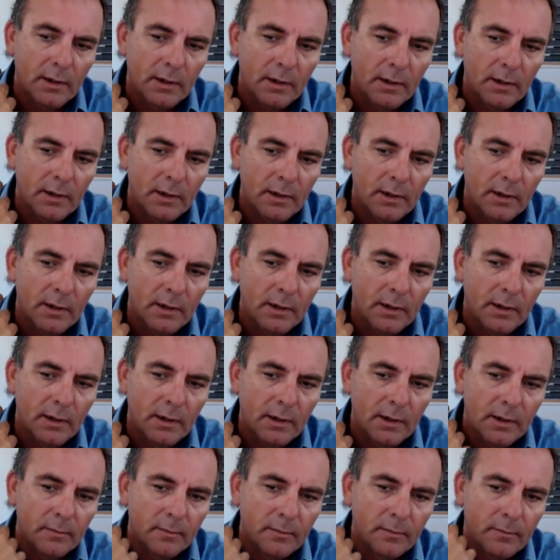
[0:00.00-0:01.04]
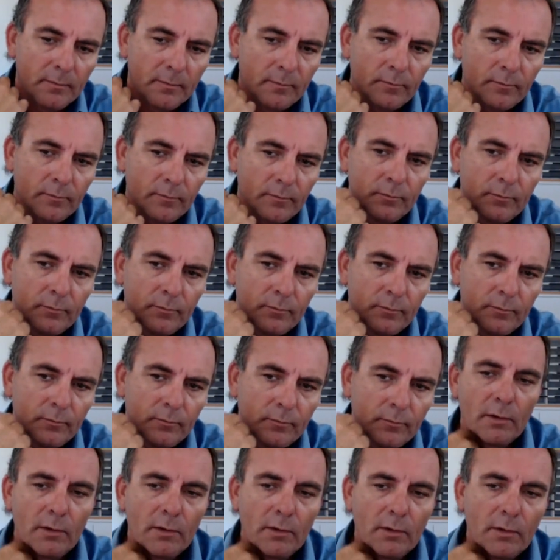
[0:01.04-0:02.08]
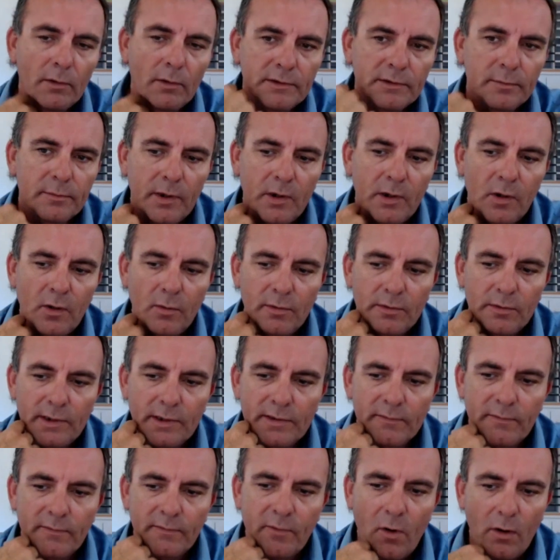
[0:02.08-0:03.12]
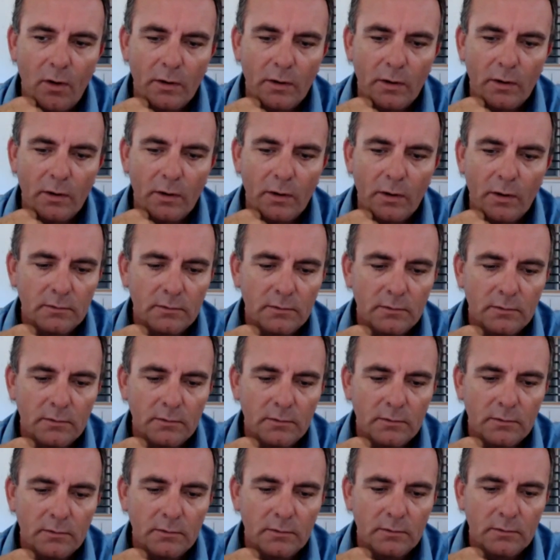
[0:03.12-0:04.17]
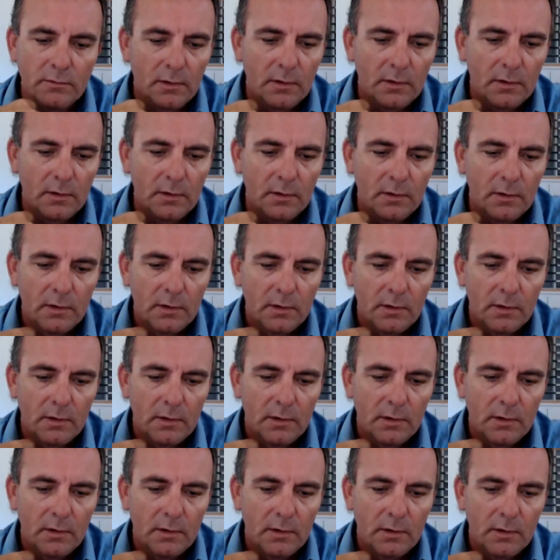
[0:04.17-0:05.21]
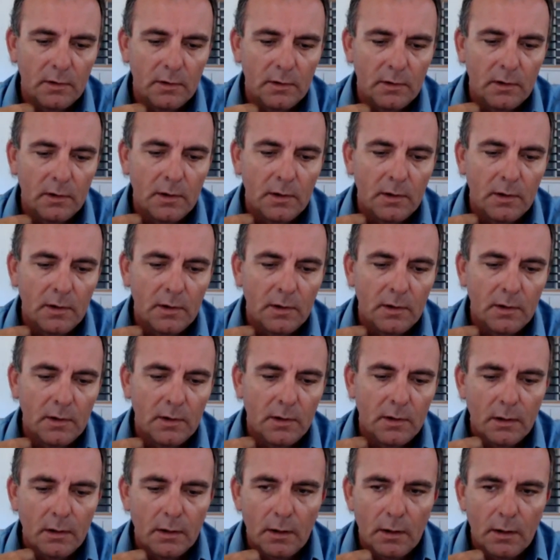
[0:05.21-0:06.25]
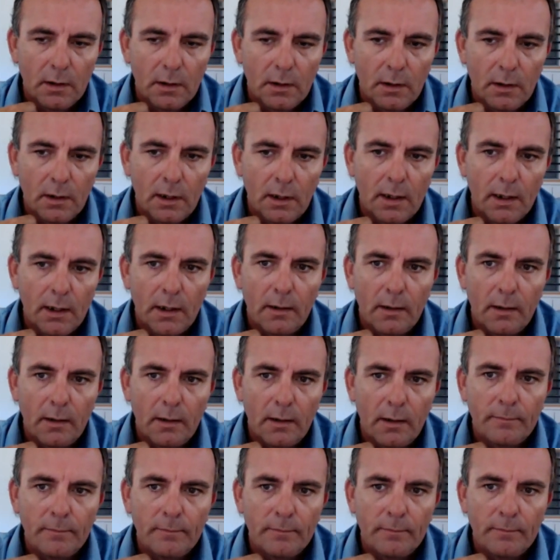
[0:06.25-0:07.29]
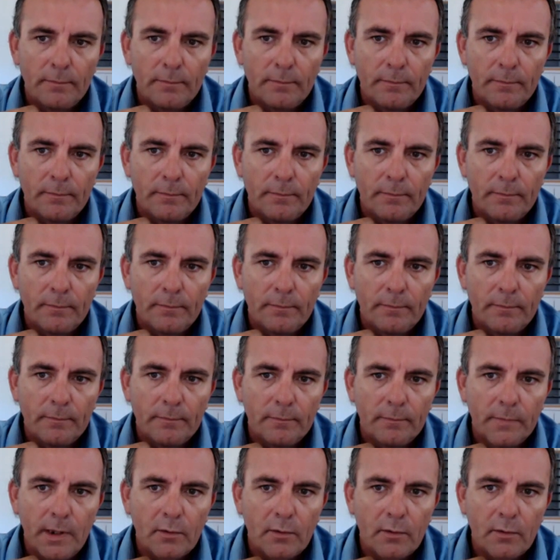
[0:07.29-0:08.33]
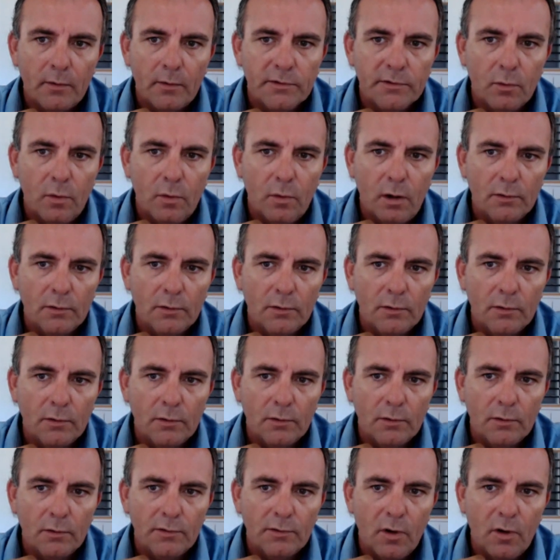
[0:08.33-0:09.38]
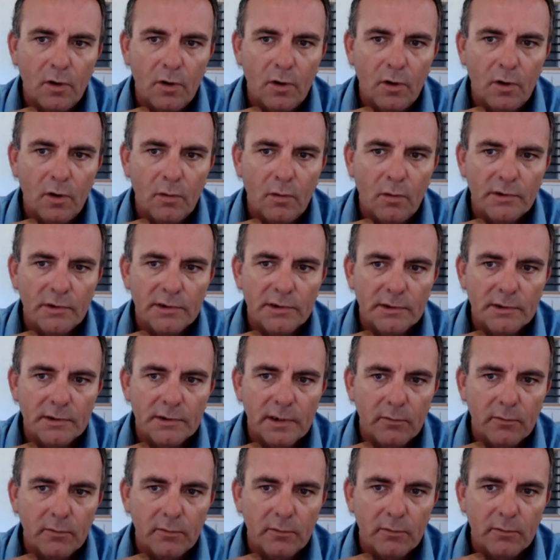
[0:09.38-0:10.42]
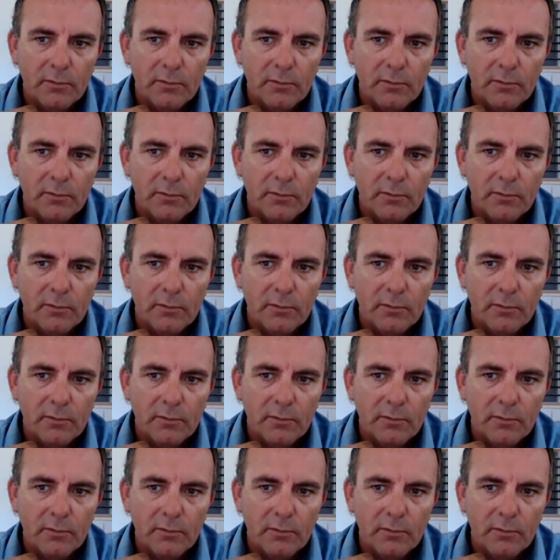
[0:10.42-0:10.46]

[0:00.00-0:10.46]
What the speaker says: Yeah, so while Thomas is getting ready to ask his question, which he's quite welcome to do verbally or by writing in the text area.